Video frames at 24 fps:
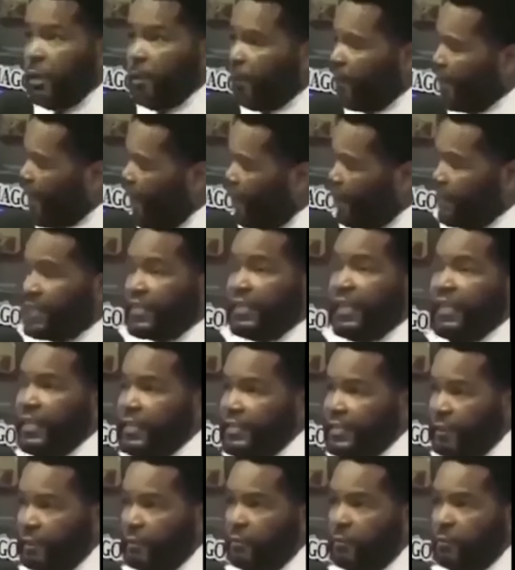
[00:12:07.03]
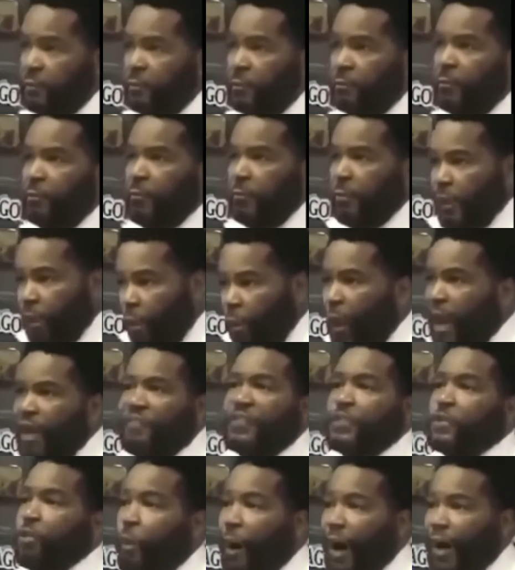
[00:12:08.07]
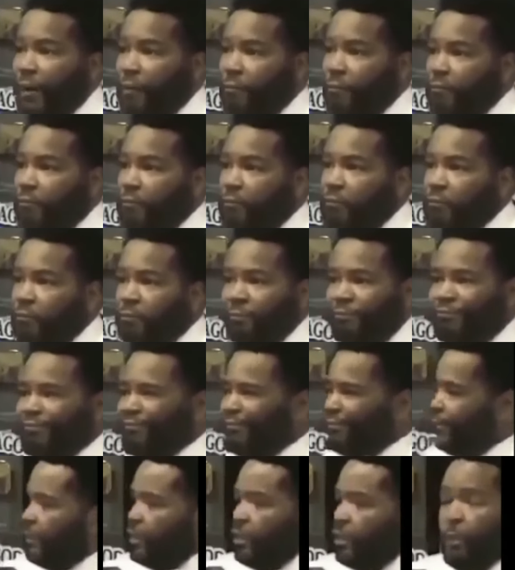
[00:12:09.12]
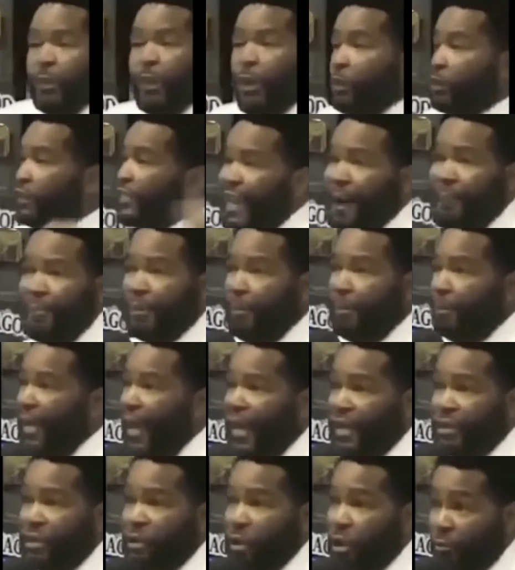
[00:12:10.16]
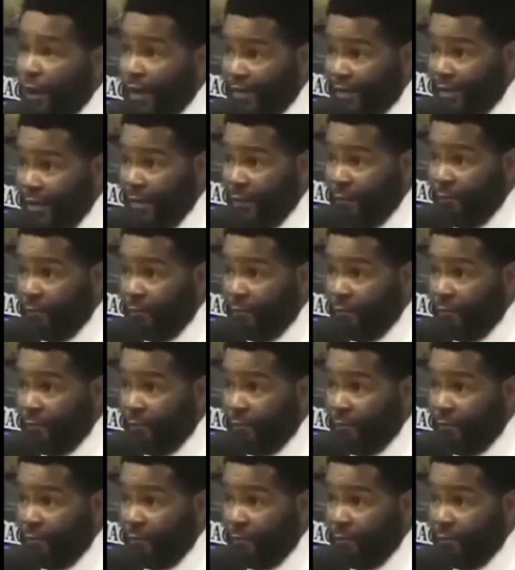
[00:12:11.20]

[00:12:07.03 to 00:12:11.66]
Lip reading: Correct. But I would say, listen, your wife is white. So we're going to stop the black talk right